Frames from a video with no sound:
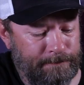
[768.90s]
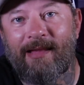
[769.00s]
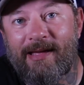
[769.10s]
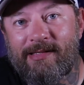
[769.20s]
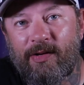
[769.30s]

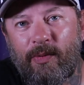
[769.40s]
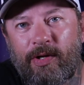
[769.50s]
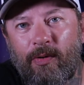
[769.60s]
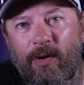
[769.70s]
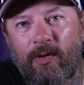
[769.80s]
And lastly,
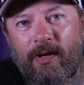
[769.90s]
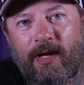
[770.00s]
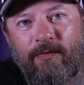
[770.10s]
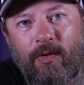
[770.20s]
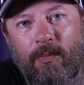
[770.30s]
when you are
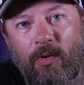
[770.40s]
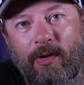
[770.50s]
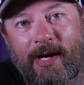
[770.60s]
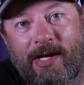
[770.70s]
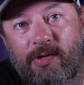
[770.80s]
looking for
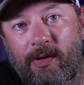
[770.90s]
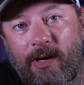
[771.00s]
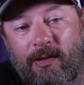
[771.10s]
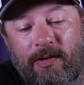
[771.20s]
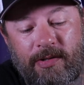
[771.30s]
more natural
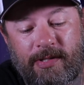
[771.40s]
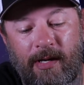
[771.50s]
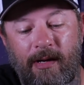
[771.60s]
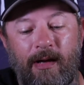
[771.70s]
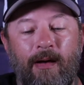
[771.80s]

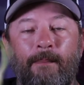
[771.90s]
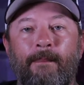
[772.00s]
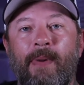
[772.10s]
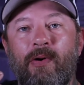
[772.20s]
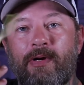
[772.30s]
colors,
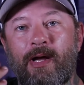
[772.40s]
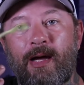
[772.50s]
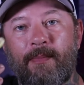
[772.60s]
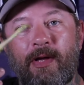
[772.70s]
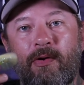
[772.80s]
Bone
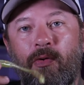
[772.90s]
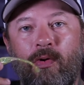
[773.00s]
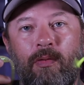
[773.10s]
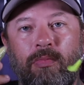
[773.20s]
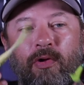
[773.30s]
Diamond
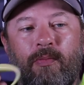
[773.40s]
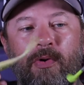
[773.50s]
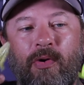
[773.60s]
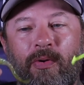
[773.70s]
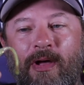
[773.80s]
or Blue
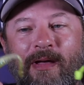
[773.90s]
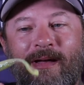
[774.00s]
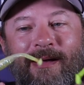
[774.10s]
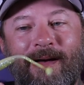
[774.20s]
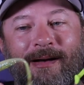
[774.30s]
Moon.
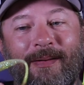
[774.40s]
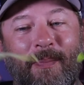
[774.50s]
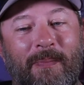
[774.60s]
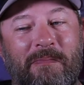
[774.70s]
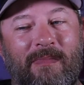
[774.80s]

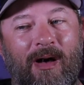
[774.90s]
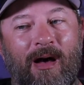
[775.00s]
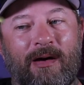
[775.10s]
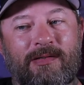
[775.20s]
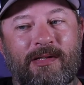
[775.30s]

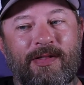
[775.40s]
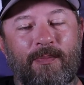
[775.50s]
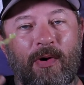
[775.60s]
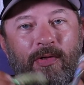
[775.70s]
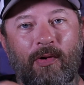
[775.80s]
Honestly, they're
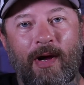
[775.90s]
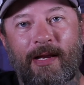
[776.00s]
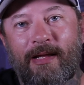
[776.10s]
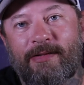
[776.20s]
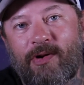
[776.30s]
both
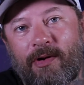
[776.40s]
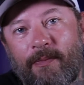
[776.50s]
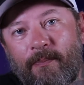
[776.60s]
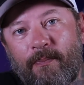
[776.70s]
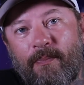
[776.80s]
great. It's hard
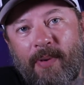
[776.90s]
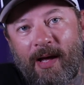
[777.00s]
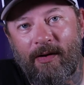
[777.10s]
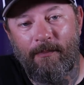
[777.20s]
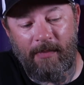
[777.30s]
to
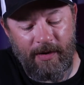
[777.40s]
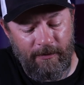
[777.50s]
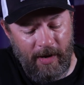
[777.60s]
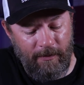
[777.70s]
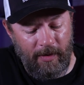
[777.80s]
pick my
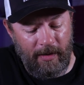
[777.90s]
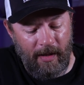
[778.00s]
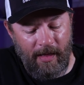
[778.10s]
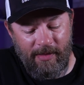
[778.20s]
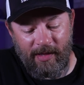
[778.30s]
favorite.
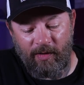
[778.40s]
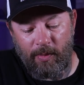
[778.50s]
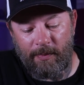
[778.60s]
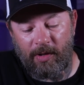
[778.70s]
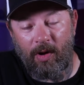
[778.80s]
I think I've
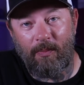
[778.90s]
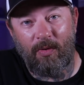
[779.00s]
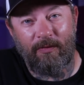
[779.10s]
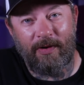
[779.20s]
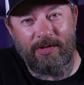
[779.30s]
probably caught
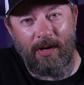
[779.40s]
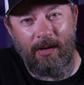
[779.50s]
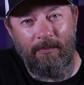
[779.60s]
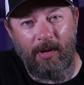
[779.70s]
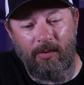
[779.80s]
more fish
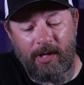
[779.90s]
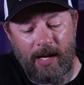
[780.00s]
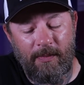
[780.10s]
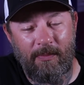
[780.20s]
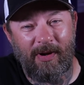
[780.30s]
on Bone
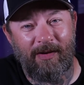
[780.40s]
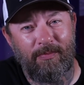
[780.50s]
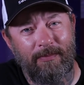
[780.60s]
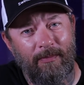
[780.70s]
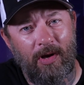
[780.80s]
Diamond, but I've
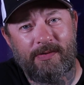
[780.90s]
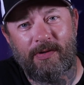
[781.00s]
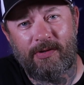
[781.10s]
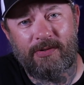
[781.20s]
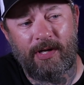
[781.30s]

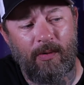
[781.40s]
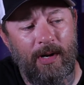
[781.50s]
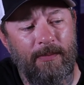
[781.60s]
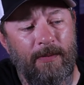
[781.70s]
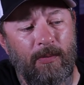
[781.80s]
also used it
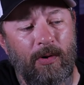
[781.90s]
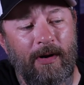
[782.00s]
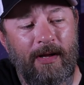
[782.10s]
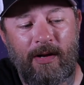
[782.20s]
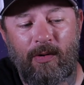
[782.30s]
quite a bit more.
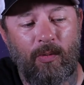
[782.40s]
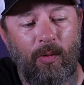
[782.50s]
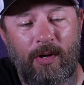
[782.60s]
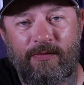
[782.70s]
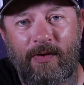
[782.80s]

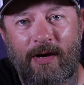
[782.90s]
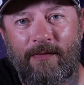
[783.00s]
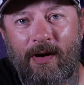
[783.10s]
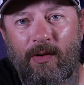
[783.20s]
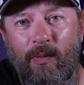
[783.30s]
Works very,
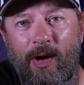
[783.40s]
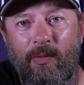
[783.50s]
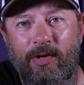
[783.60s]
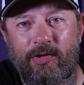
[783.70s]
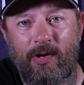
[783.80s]
very
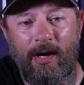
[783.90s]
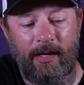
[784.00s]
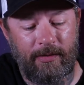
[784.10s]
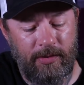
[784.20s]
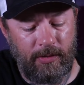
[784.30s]
well when you're
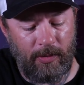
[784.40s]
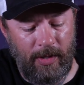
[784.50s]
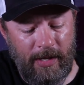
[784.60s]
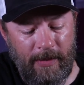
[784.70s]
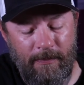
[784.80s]
trying to
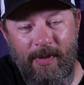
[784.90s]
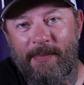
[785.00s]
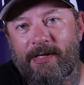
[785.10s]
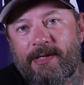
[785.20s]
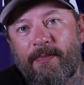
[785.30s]

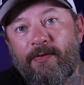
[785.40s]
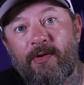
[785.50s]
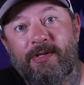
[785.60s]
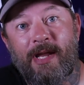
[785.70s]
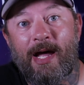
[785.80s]
mimic some of
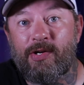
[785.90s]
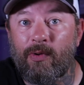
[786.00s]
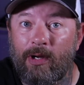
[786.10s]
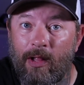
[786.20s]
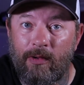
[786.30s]
those
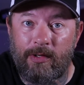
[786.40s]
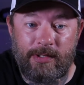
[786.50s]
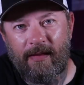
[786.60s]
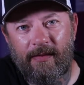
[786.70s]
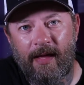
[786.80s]
natural
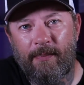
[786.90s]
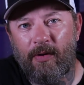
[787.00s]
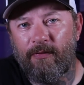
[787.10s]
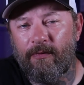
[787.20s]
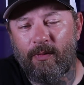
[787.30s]
colors. They
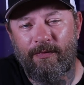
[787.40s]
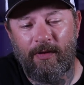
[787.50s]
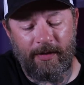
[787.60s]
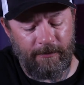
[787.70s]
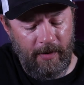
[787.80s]
both
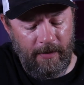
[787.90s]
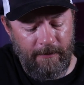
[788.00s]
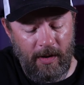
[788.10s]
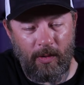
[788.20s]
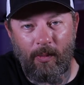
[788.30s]
reflect very,
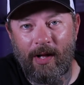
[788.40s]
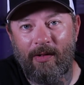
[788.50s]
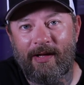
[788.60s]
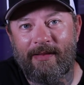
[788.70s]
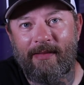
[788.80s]
very
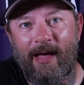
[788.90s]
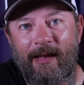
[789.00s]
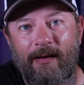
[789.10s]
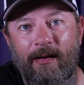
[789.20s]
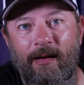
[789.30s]
well in
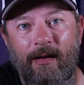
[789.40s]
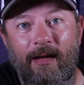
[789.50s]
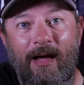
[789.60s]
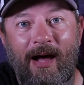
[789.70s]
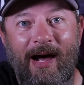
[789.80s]
that
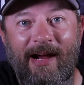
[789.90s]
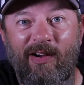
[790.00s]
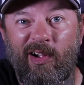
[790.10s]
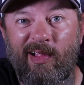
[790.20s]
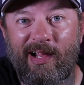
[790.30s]

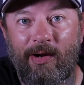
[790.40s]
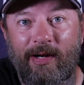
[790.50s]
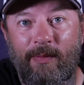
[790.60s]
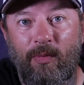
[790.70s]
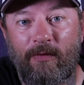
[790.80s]
higher
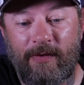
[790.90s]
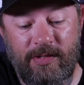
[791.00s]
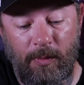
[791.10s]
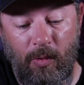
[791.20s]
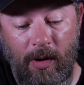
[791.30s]
clarity, more
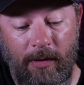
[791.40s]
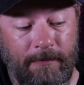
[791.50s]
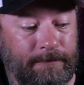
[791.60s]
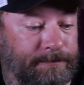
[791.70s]
visible water.